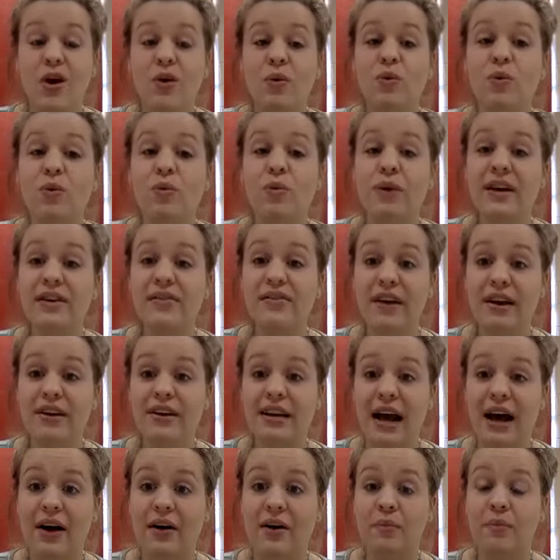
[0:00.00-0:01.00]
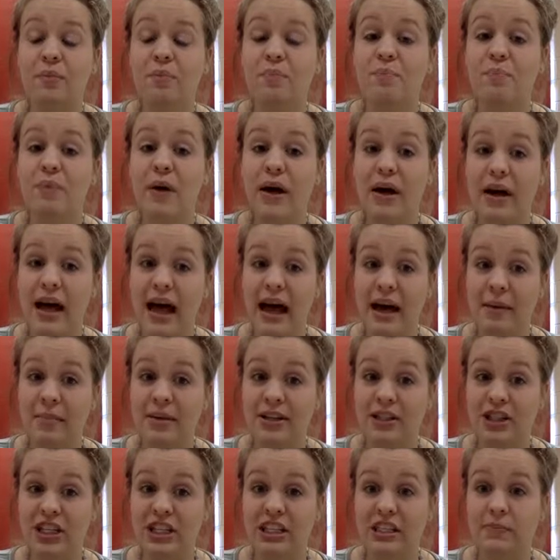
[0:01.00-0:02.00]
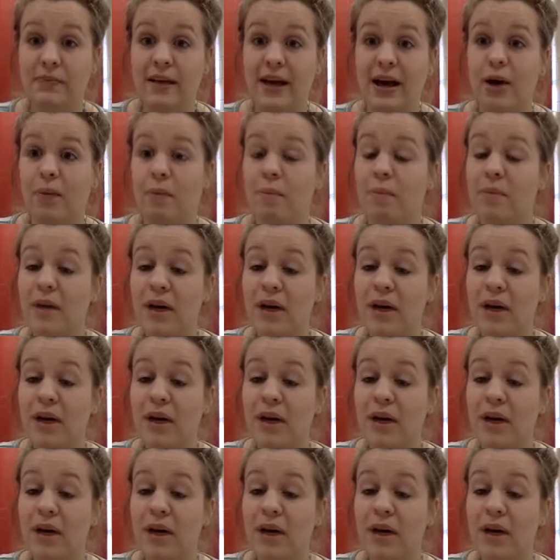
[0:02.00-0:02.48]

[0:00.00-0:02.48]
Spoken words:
Well, we found out how much he spent on